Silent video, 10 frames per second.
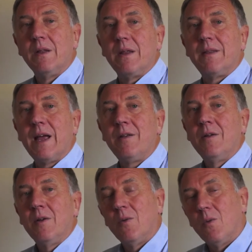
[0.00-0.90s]
They
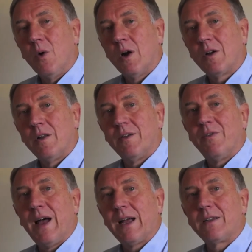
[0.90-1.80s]
then work on the
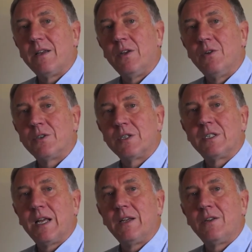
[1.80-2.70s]
fact that users
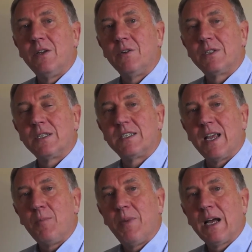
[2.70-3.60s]
tend to use the
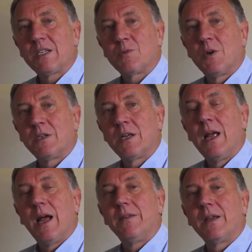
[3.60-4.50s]
same password
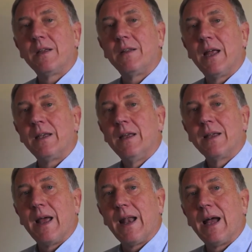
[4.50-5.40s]
and they can then
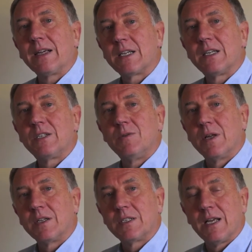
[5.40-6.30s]
get access to
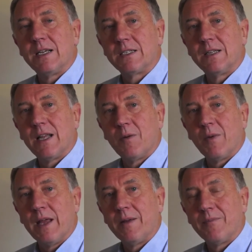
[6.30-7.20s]
other sites in that
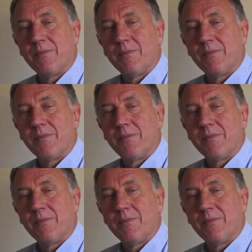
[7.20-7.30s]
way.